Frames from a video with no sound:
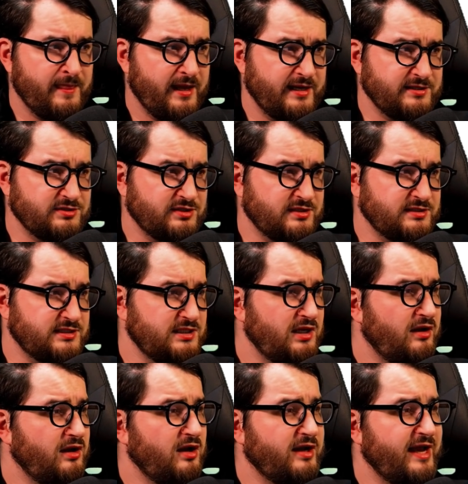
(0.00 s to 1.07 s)
And as you can see,
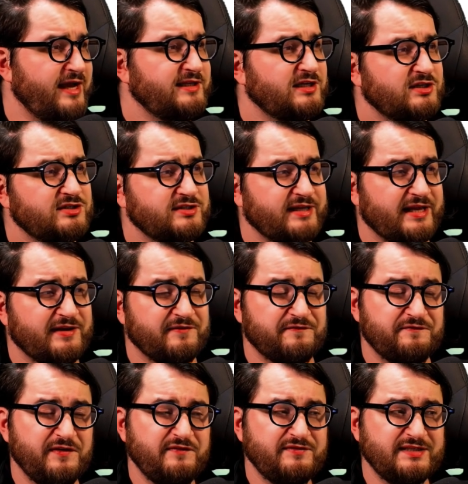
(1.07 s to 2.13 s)
I got
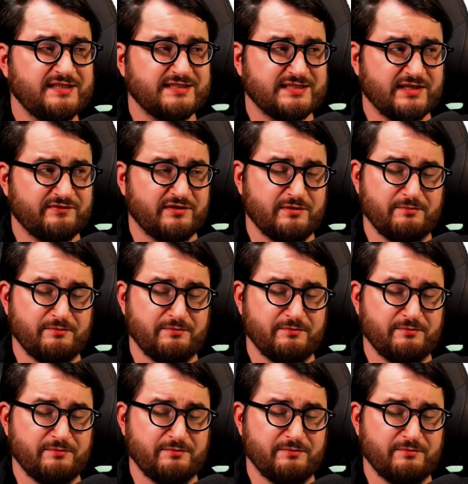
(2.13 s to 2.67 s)
857